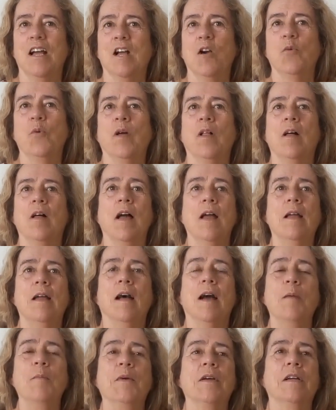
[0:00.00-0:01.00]
Well,
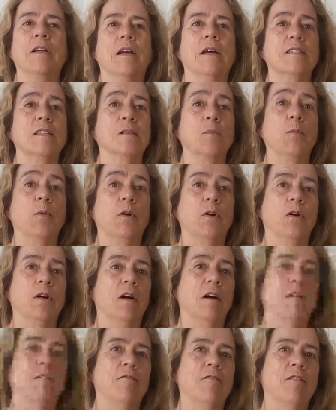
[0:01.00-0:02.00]
I'm a customer
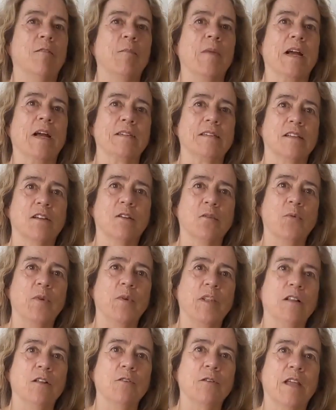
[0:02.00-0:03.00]
of the Mexico
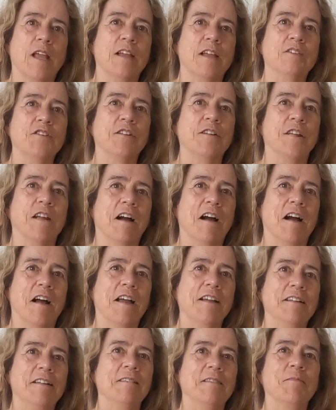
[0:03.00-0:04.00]
Relocation
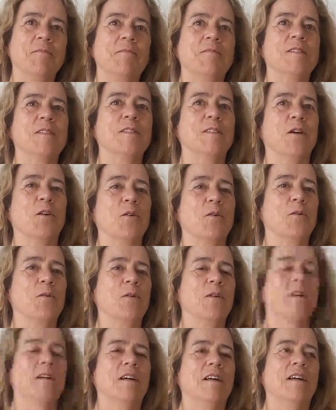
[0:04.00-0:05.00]
Guide, so